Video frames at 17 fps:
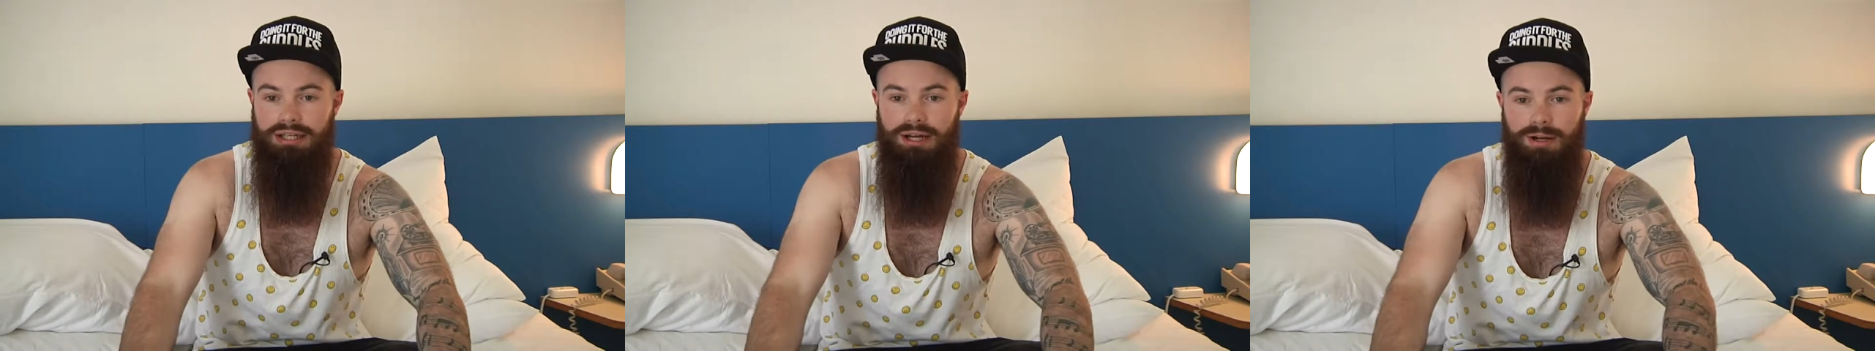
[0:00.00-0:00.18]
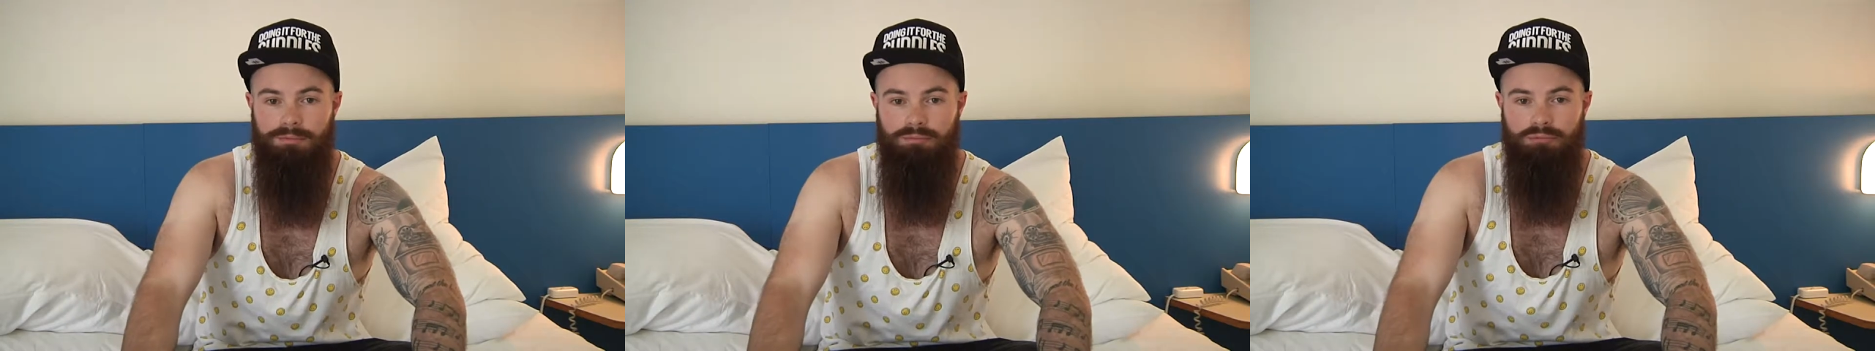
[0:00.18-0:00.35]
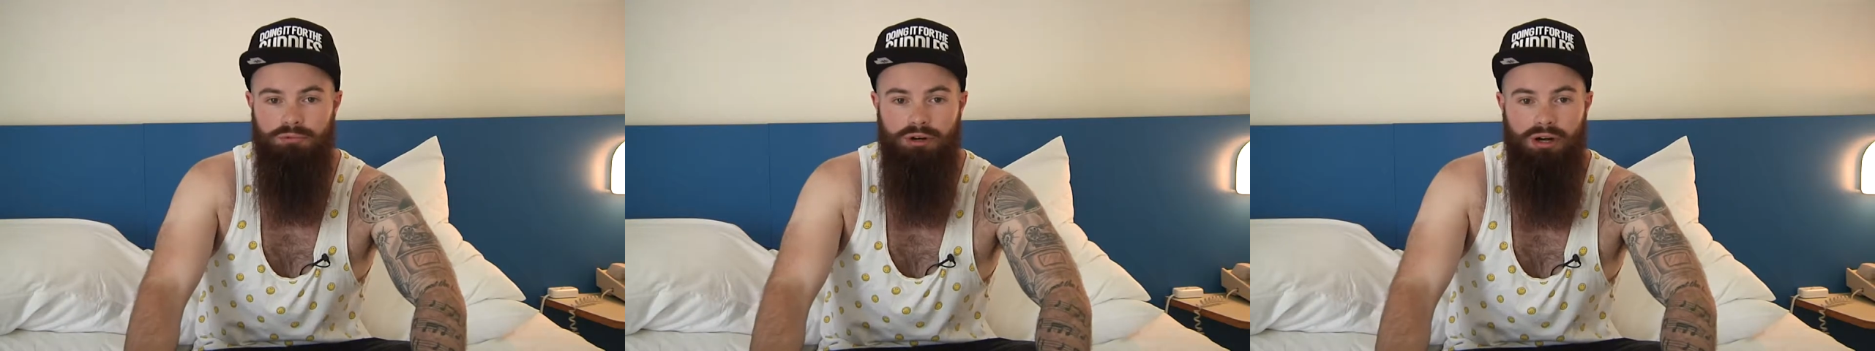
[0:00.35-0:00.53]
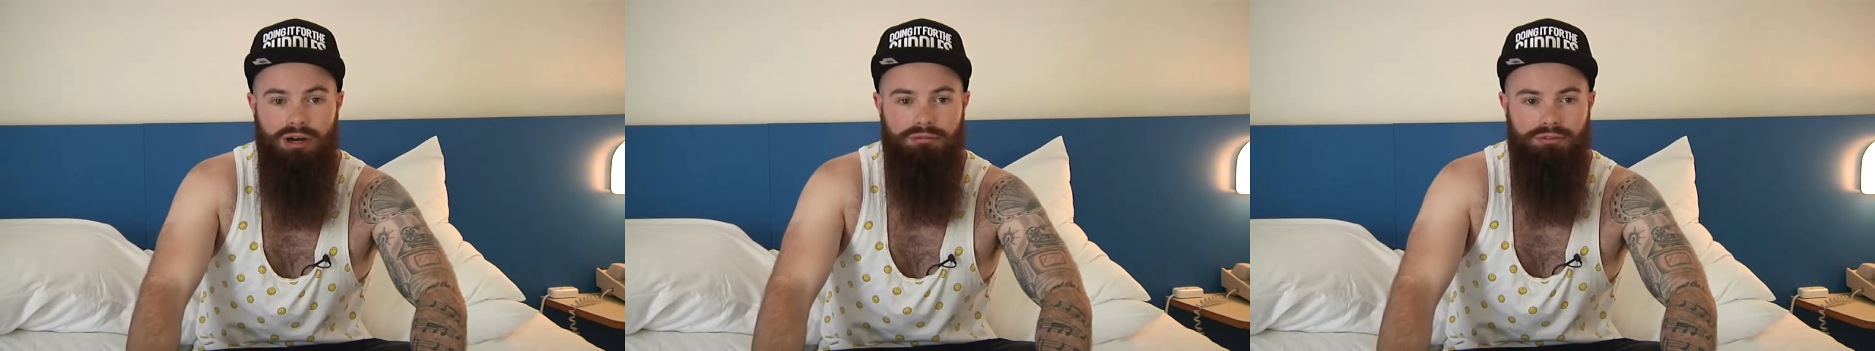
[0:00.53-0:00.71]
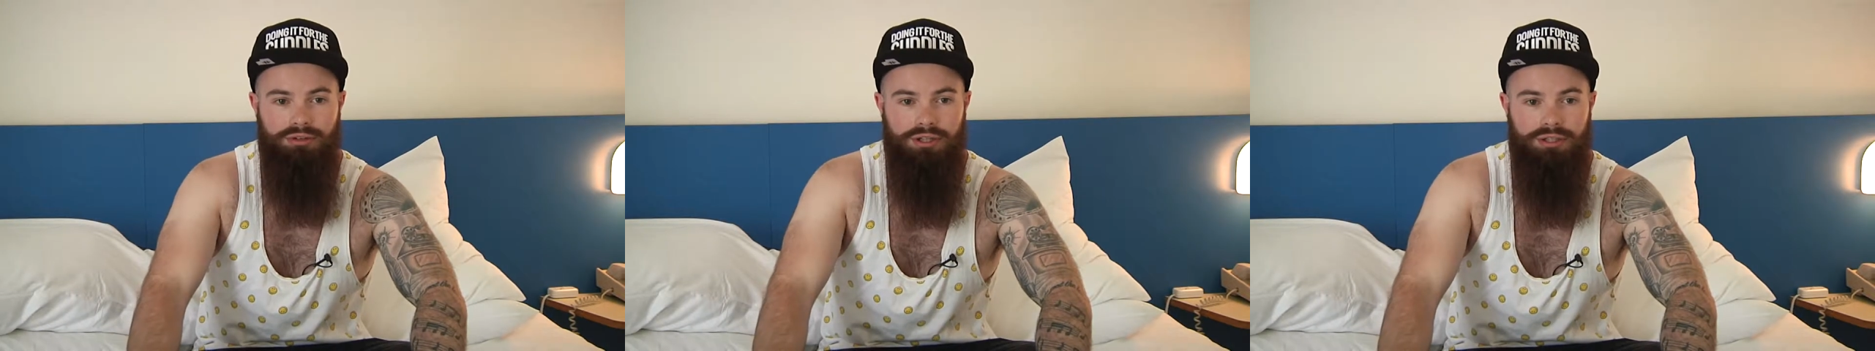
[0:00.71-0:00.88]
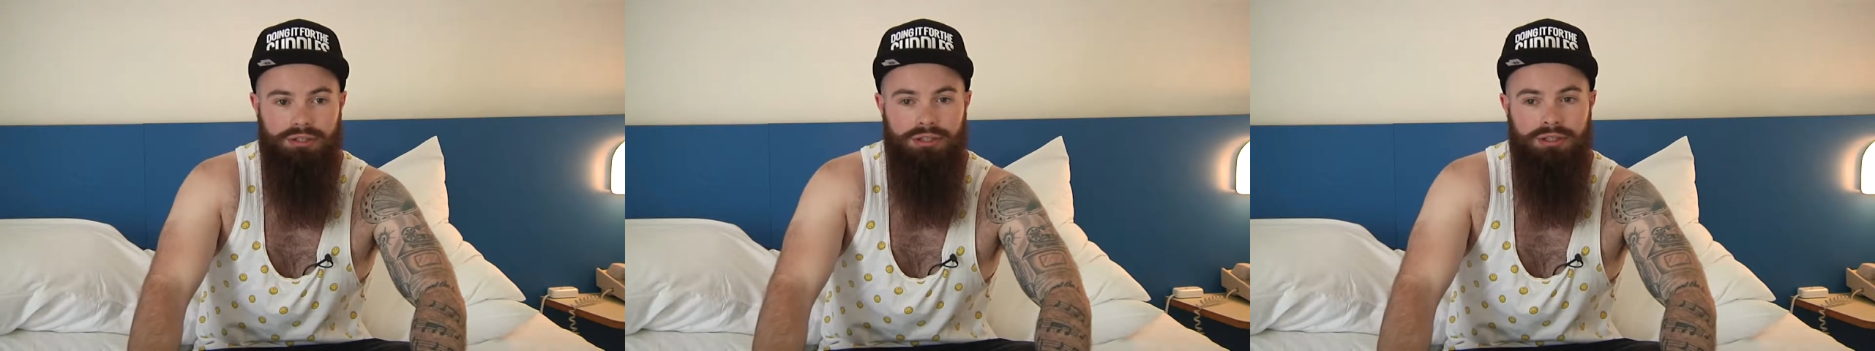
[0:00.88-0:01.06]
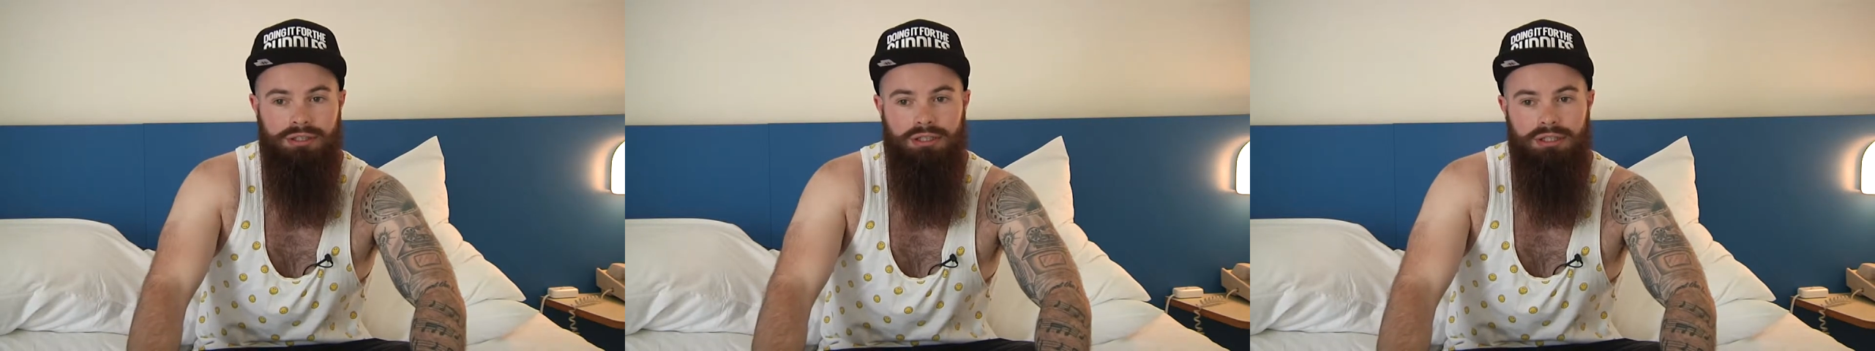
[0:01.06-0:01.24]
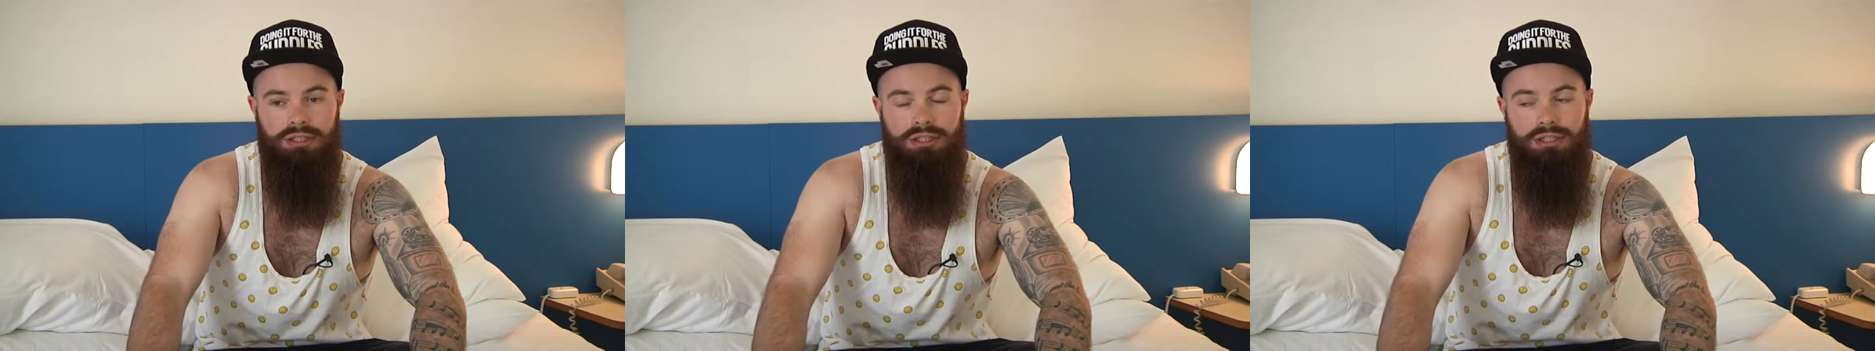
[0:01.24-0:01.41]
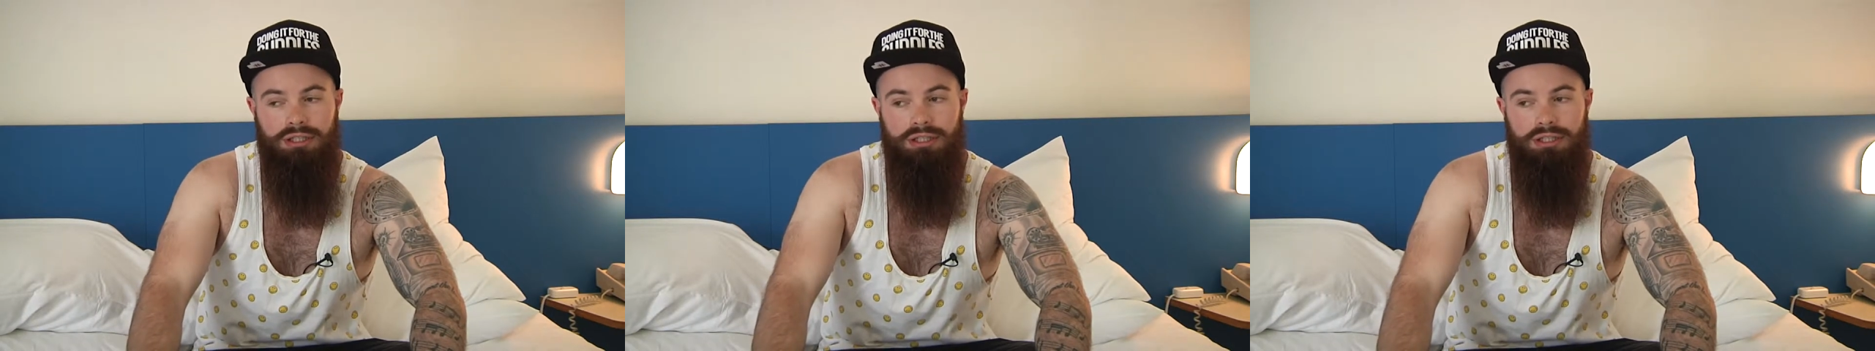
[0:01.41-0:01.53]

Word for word: Um, rather than,